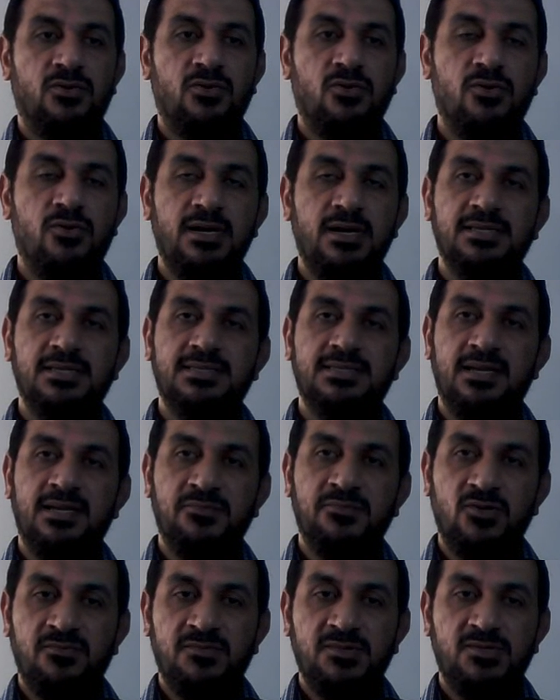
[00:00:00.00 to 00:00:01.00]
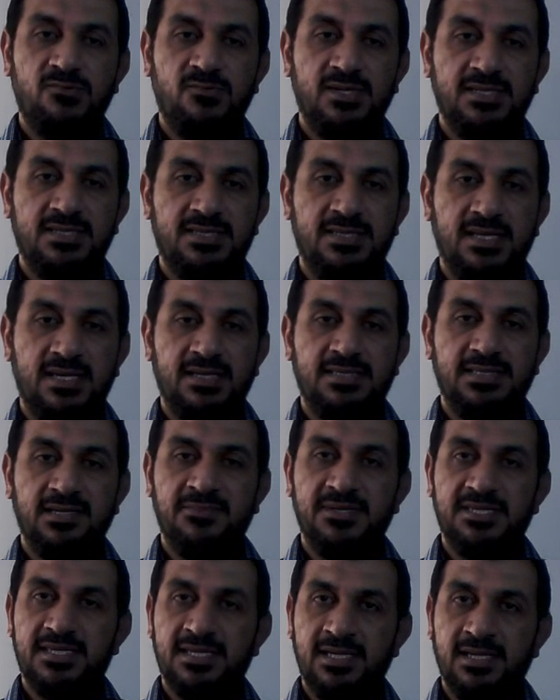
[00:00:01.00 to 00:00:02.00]
correlate symptoms with the
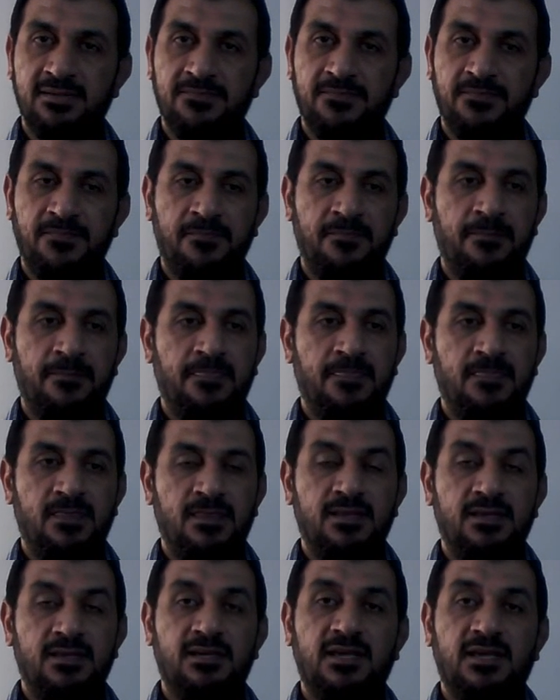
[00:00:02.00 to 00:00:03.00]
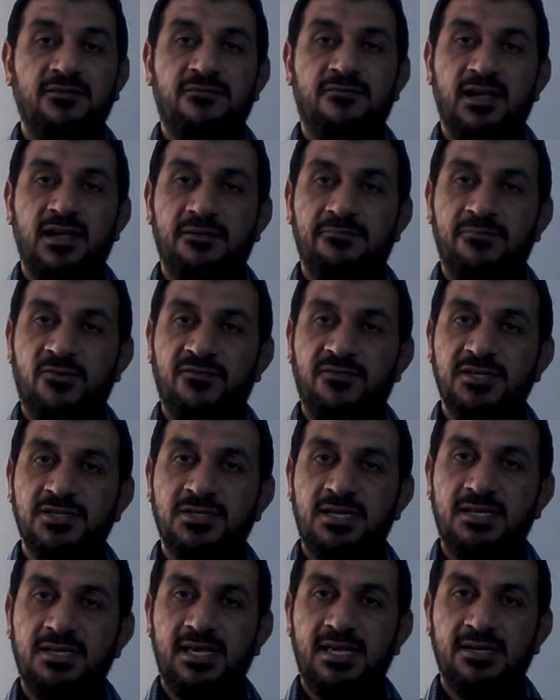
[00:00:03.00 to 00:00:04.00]
CBC, give a
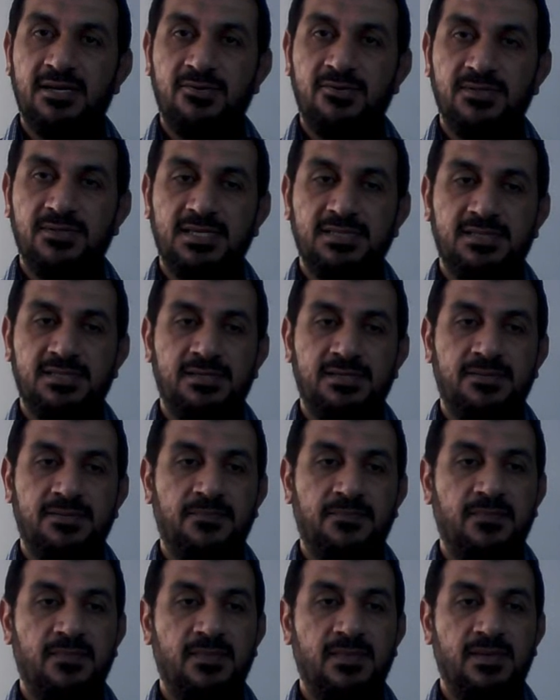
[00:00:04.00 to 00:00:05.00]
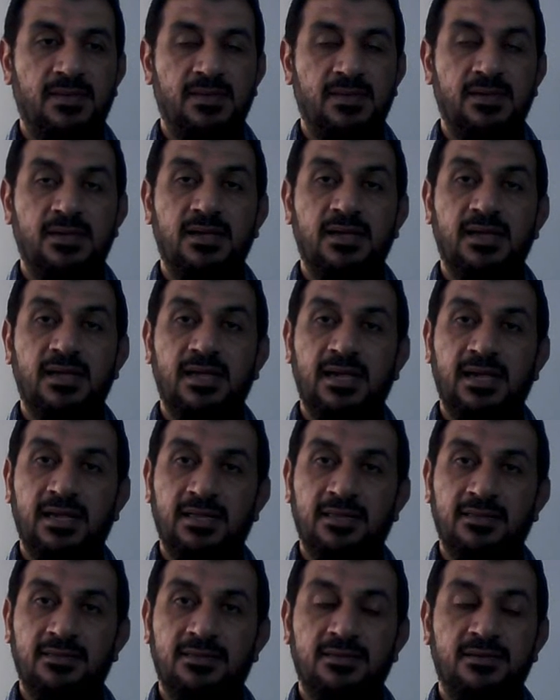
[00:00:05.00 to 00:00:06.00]
provisional diagnosis,
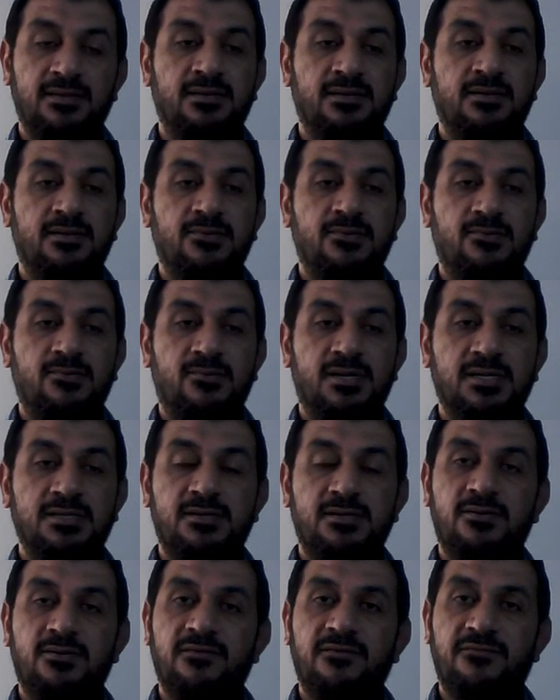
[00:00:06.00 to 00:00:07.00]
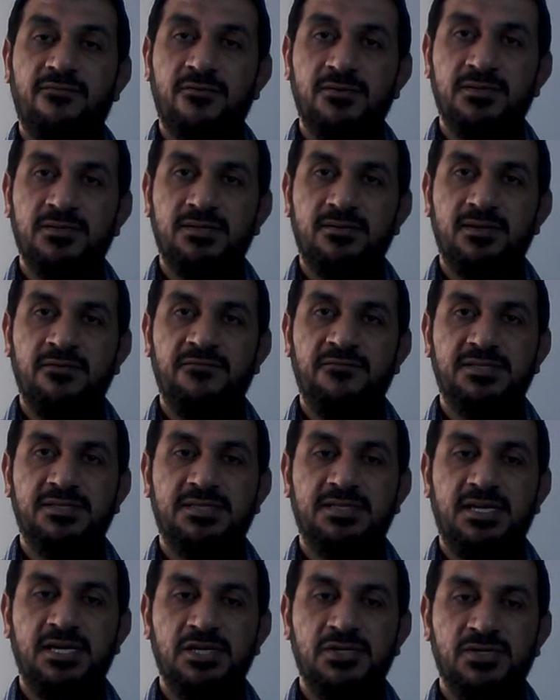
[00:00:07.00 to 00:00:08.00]
and what are the further
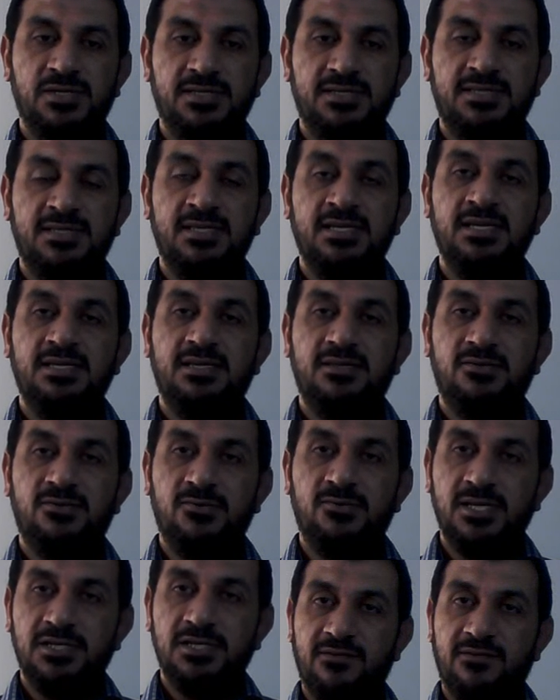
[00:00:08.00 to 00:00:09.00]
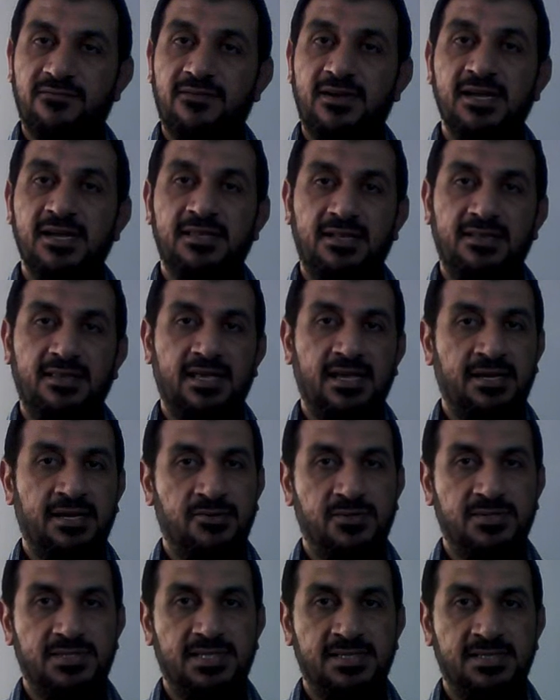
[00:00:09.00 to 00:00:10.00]
investigations needed to a final
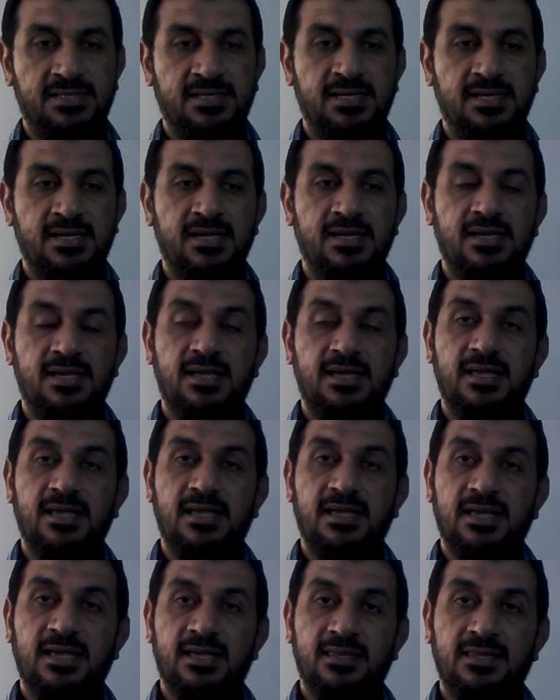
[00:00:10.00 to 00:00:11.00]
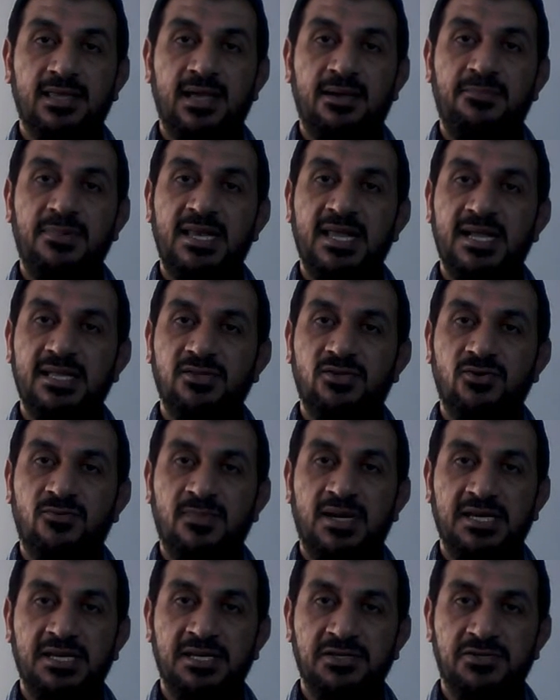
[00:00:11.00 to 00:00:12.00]
diagnosis and a plan to
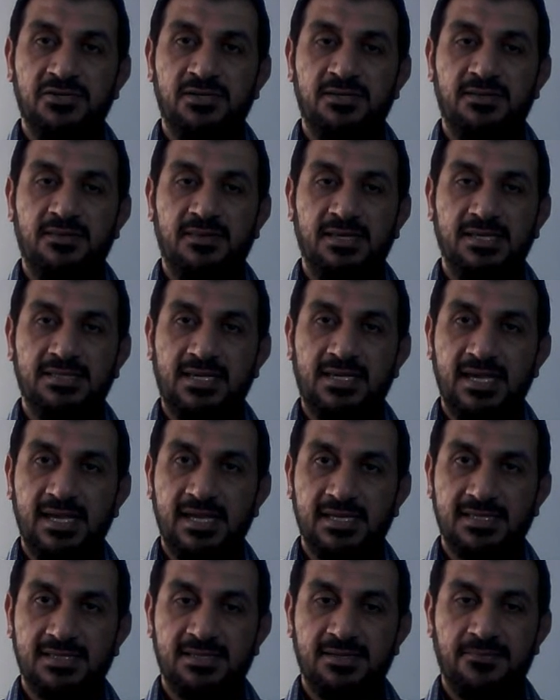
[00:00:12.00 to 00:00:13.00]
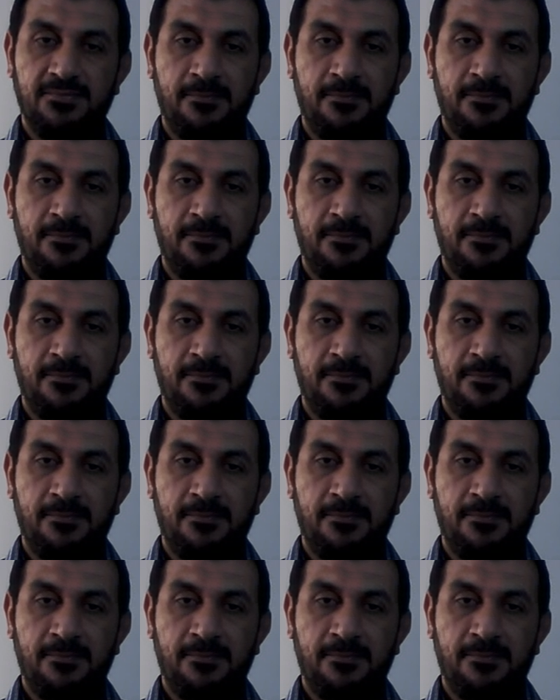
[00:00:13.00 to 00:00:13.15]
manage this case.